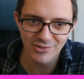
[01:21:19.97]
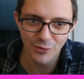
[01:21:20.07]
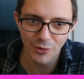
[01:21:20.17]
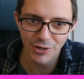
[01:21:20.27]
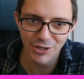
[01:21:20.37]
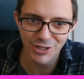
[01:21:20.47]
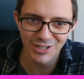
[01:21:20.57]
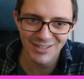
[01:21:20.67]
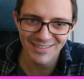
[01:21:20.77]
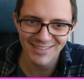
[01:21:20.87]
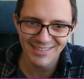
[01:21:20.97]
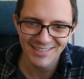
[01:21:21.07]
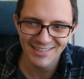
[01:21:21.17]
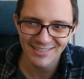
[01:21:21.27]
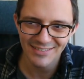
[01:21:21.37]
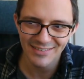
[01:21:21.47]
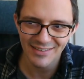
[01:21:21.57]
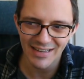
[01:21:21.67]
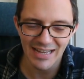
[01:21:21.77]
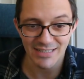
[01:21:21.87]
not good
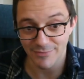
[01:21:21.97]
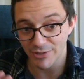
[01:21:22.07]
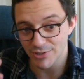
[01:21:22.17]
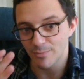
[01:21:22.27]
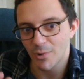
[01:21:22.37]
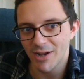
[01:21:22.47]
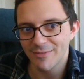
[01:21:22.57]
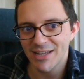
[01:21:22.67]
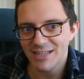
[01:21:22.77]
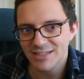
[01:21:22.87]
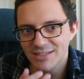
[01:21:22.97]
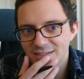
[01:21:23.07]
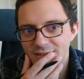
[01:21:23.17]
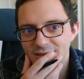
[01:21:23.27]
as a function y of x.